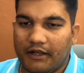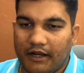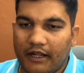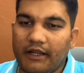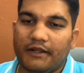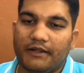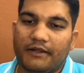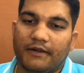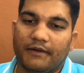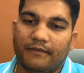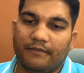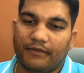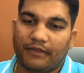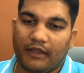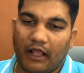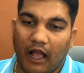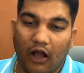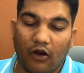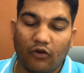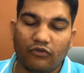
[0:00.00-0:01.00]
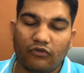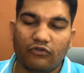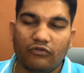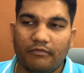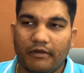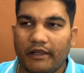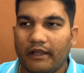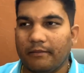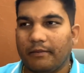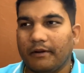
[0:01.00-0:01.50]
Right? How to
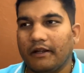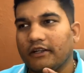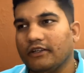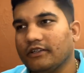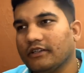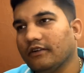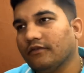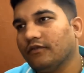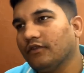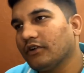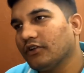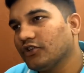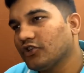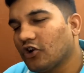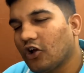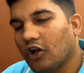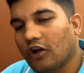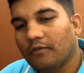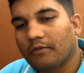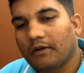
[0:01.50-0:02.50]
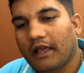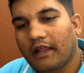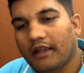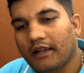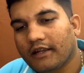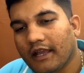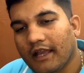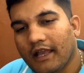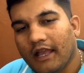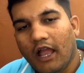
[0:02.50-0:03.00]
make prediction for a strong
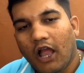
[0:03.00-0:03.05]
planet?